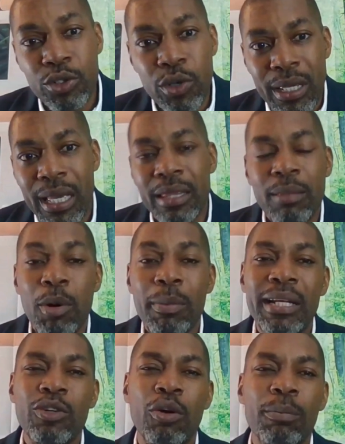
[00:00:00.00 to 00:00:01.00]
to get the
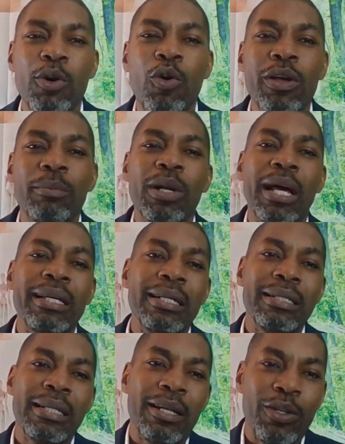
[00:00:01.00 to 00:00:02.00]
momentum going. But I can
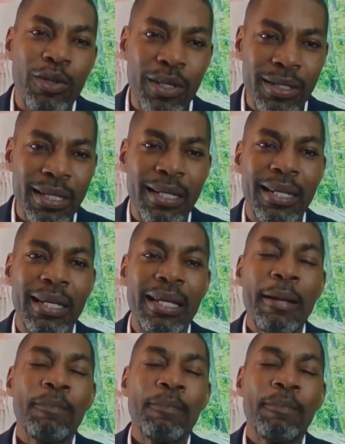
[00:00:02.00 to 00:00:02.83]
tell you this, Cindy,